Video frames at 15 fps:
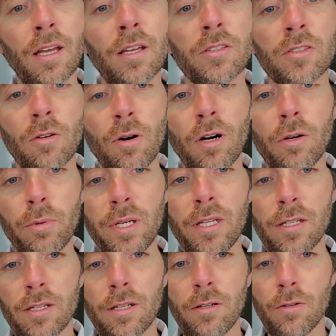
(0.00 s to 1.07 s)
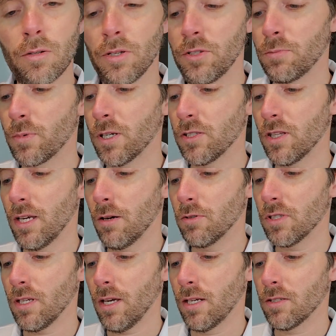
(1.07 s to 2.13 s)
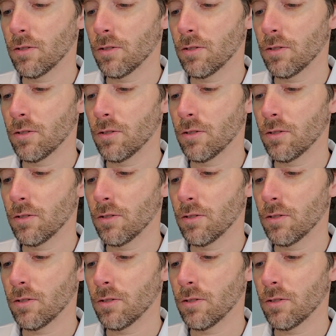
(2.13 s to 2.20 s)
So all we need to do is brush the outside.